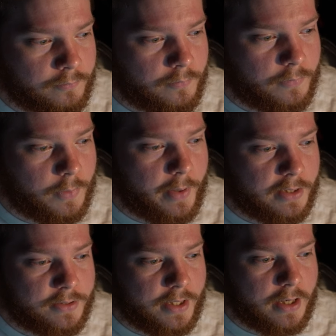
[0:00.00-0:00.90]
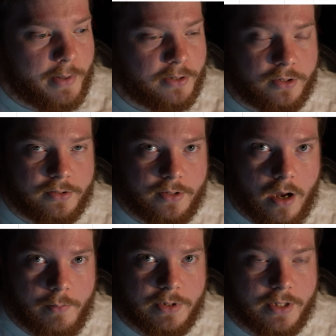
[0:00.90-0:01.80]
The best thing about the
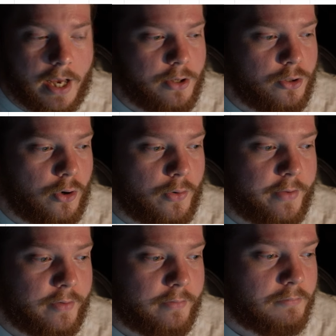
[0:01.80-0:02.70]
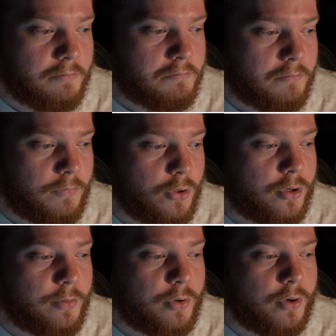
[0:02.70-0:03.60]
sum is that you
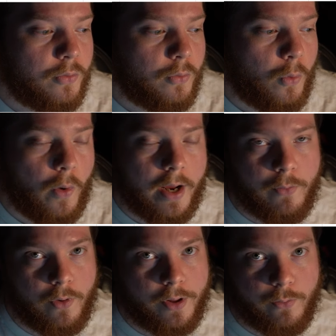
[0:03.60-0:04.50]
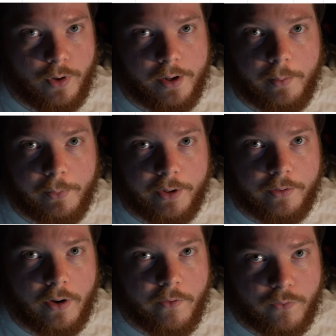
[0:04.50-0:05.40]
can put way more than one number,
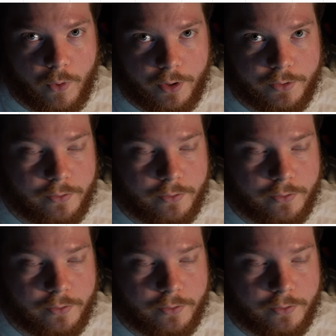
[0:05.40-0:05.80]
of course.